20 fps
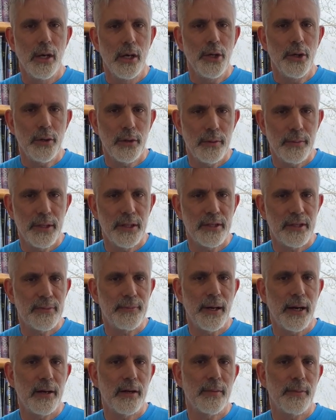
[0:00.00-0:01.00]
You can be
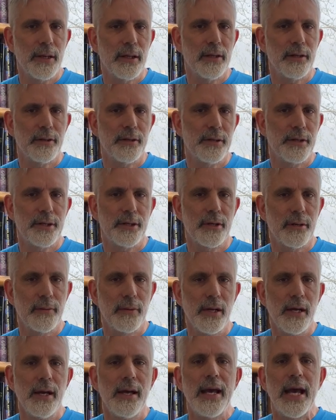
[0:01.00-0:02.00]
inspired by literature.
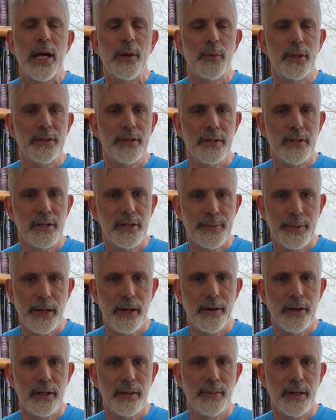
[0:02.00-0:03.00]
And what's
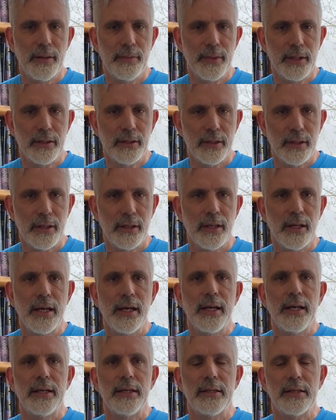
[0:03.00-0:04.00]
inspiring about Milton
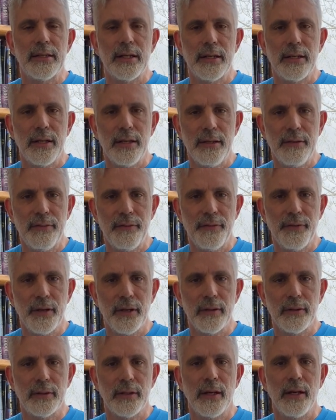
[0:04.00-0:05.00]
is that he
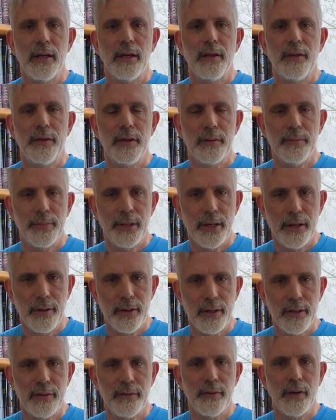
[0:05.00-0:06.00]
felt the
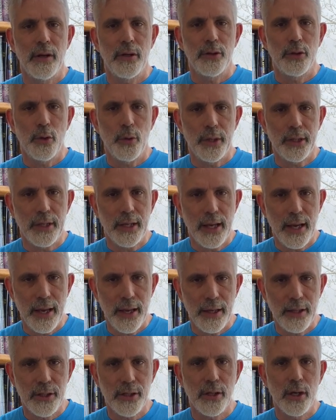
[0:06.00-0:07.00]
imperative to
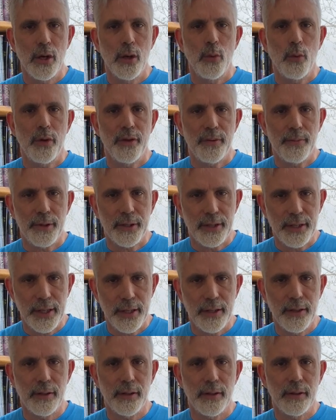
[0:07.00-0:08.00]
engage with the
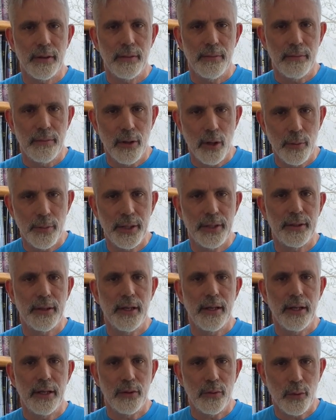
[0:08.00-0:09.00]
particular moment
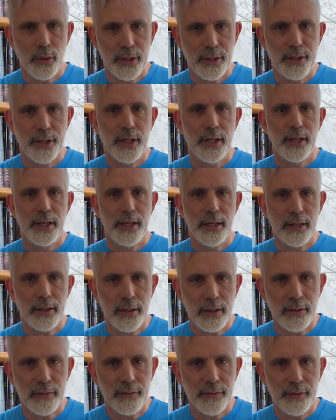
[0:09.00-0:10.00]
in which he
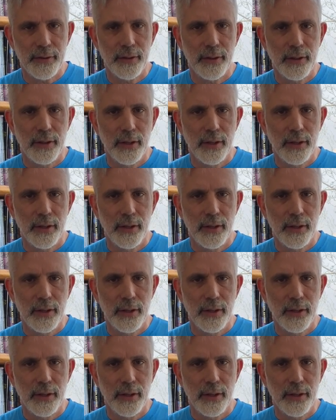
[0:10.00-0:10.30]
lived.